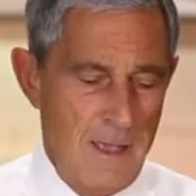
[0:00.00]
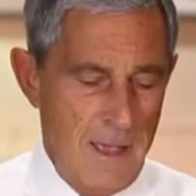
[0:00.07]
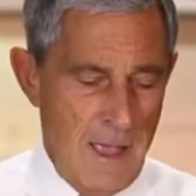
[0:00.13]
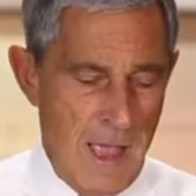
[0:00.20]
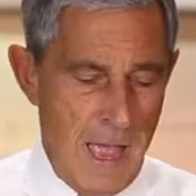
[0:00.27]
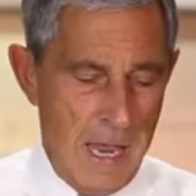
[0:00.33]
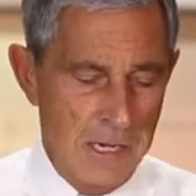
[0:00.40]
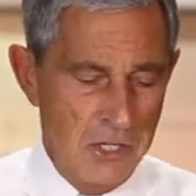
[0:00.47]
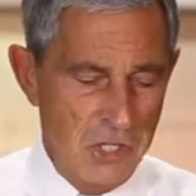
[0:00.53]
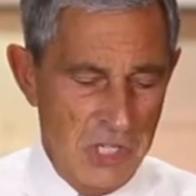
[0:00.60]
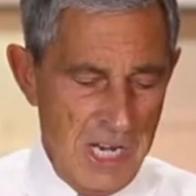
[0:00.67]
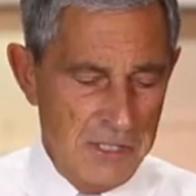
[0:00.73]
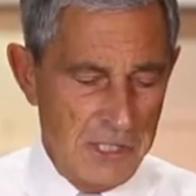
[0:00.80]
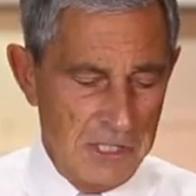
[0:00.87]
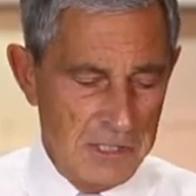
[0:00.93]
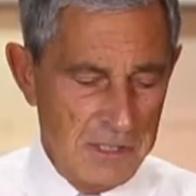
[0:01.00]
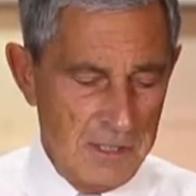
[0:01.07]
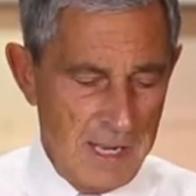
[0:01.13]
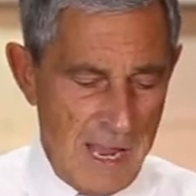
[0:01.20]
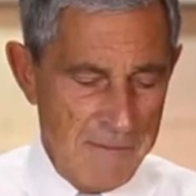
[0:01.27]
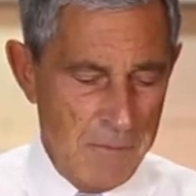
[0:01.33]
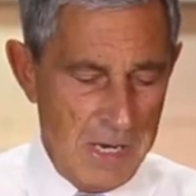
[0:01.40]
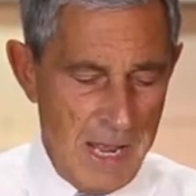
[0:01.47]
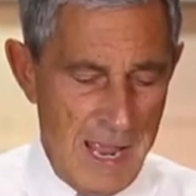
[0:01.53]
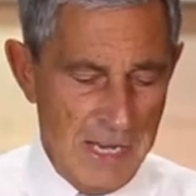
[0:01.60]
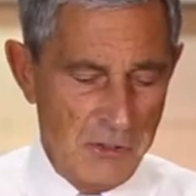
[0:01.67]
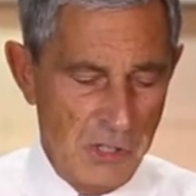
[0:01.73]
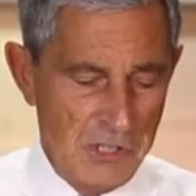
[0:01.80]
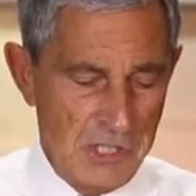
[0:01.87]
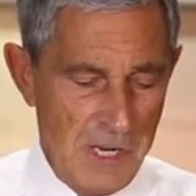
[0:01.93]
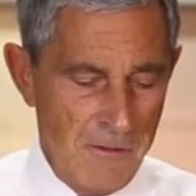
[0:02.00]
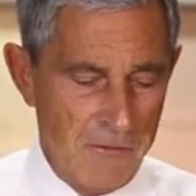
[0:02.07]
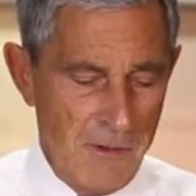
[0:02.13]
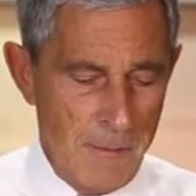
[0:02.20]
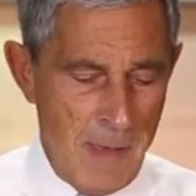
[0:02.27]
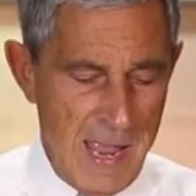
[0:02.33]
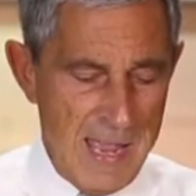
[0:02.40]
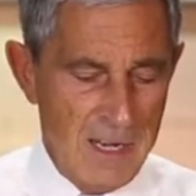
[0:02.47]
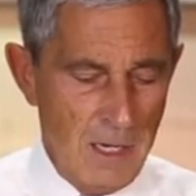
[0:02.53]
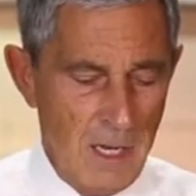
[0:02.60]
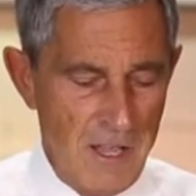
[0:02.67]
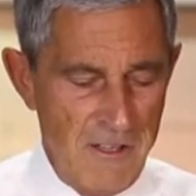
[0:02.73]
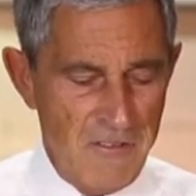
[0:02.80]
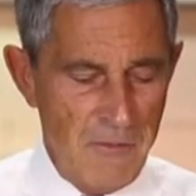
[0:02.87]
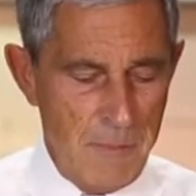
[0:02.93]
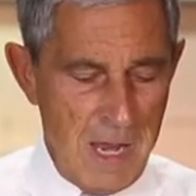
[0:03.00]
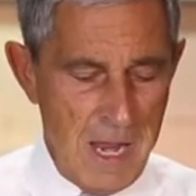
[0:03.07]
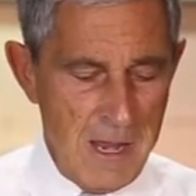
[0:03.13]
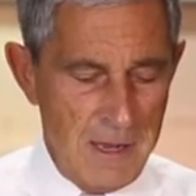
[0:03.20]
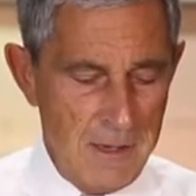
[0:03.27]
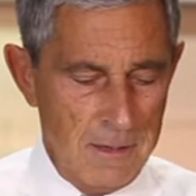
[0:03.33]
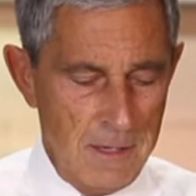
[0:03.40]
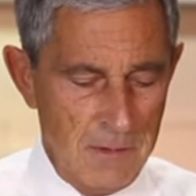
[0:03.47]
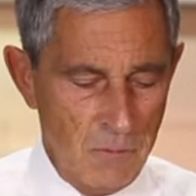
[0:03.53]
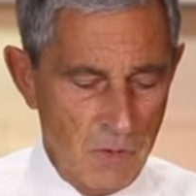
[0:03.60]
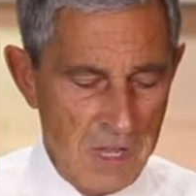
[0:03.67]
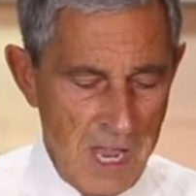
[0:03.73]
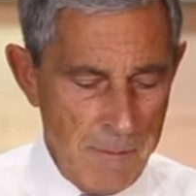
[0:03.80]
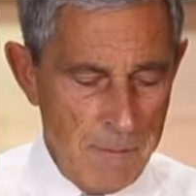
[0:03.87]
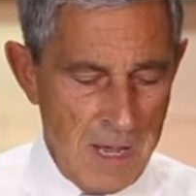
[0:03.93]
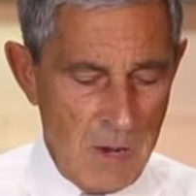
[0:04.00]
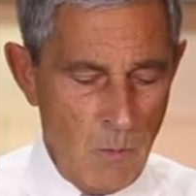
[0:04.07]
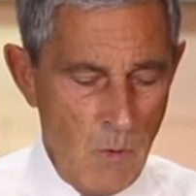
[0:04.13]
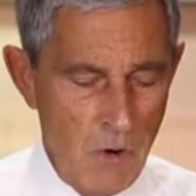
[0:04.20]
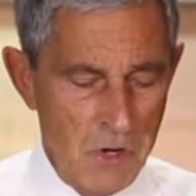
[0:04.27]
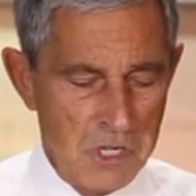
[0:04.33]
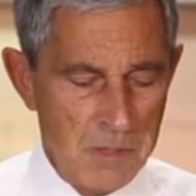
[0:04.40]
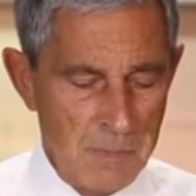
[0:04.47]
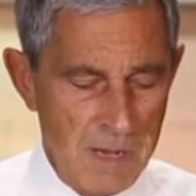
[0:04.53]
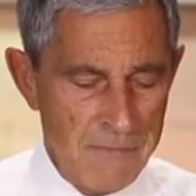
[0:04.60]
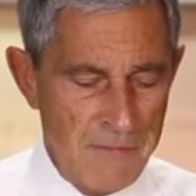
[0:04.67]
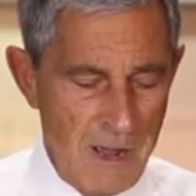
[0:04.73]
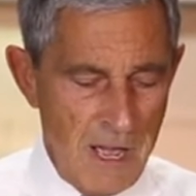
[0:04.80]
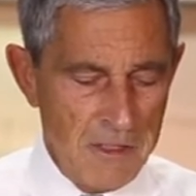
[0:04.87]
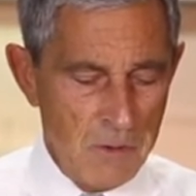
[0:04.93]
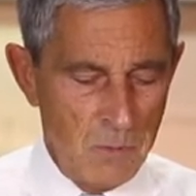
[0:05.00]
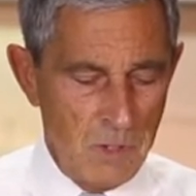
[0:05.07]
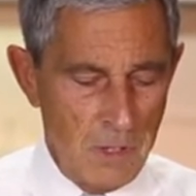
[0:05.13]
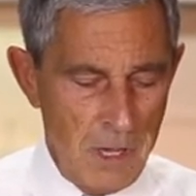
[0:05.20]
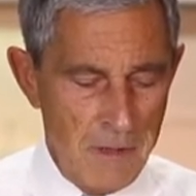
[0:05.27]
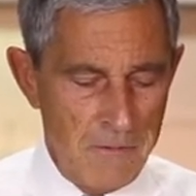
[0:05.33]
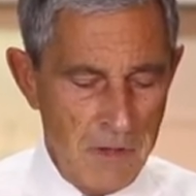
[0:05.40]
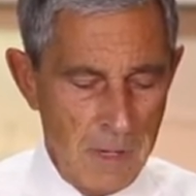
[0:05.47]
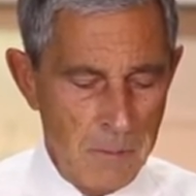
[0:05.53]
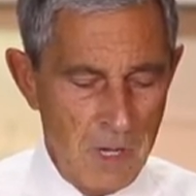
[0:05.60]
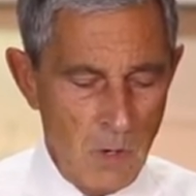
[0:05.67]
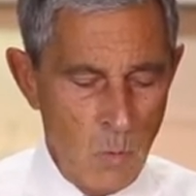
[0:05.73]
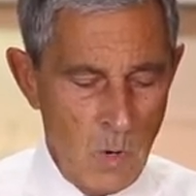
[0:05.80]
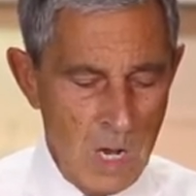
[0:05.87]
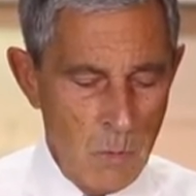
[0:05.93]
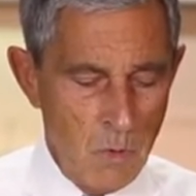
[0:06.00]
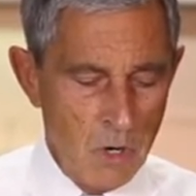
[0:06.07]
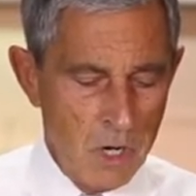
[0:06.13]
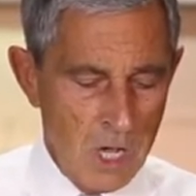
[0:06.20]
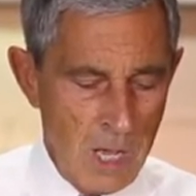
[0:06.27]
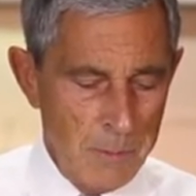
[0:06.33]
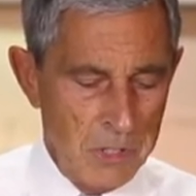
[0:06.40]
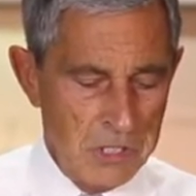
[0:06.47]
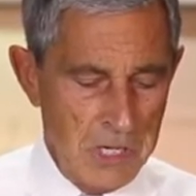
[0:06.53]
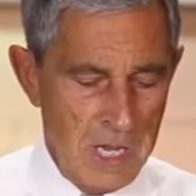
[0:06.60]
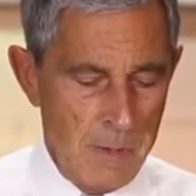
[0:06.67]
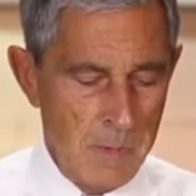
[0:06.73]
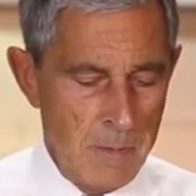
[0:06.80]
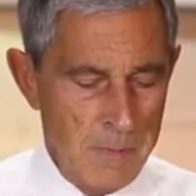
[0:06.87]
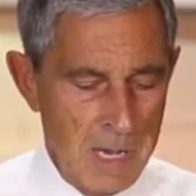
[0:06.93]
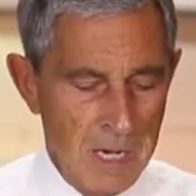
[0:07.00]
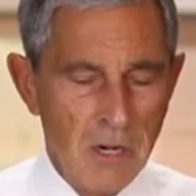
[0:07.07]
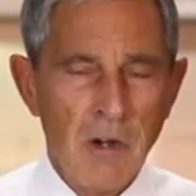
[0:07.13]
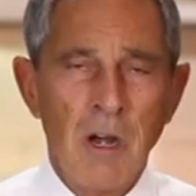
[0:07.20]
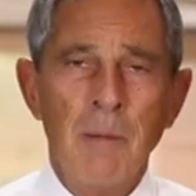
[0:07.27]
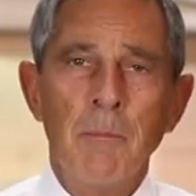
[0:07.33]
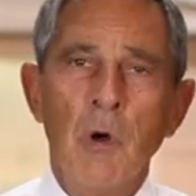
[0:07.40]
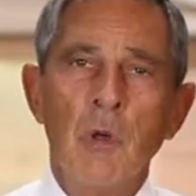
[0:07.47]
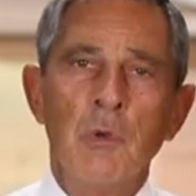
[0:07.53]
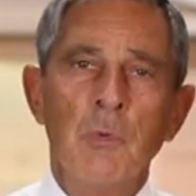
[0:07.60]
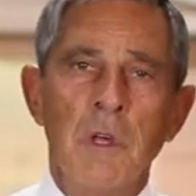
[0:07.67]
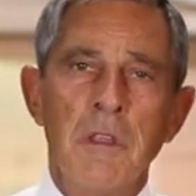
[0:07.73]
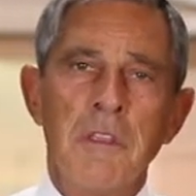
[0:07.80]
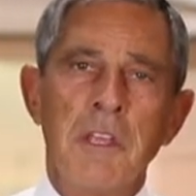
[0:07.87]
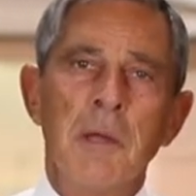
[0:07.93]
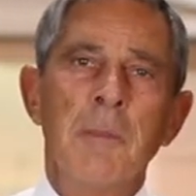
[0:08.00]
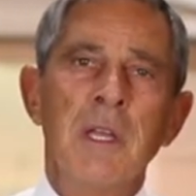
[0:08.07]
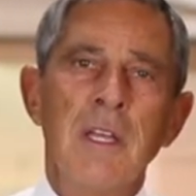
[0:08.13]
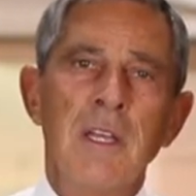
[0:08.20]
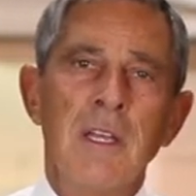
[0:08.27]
And Jesus gave him an answer. He said, if a man love me and will keep my words, my Father will love him, and we will come unto him and make our abode with him.